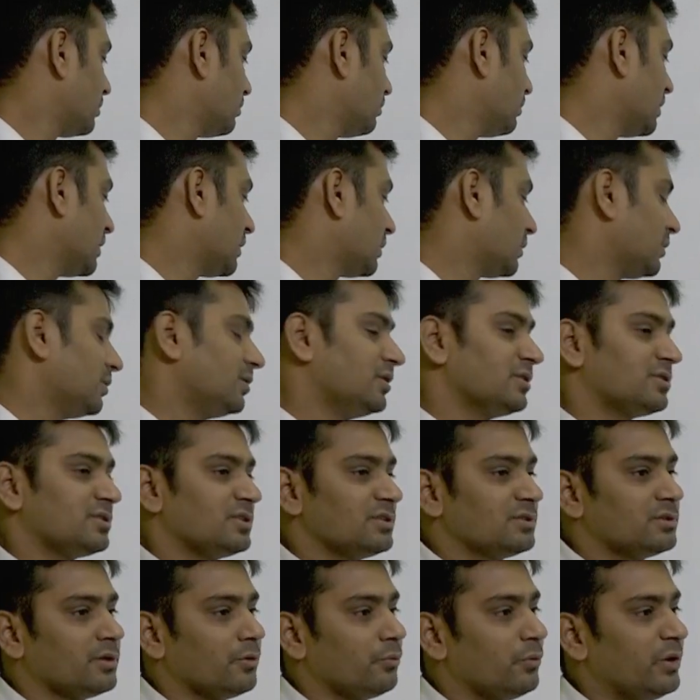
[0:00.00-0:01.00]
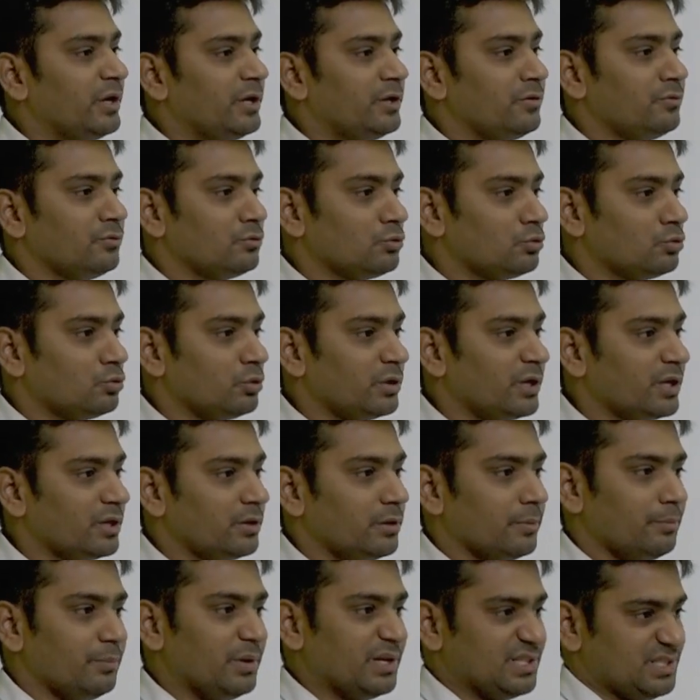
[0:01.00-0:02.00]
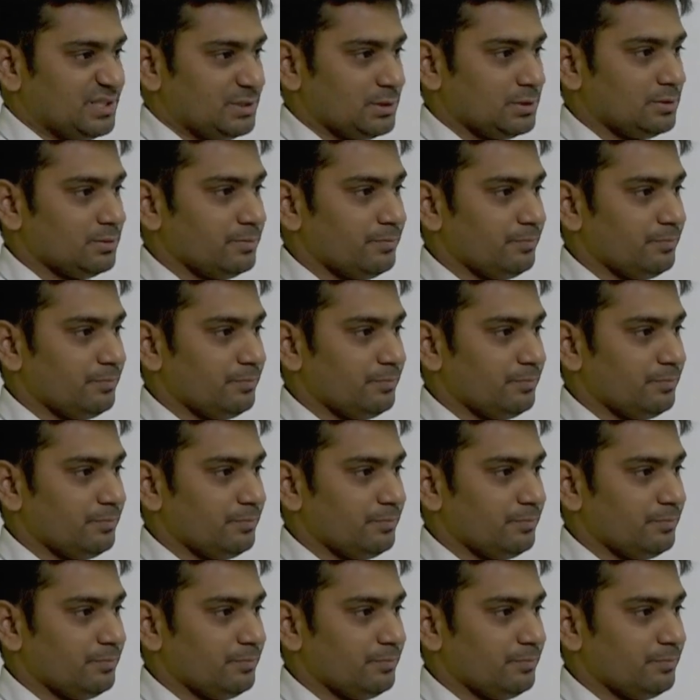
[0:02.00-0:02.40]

But this is the way to get the best.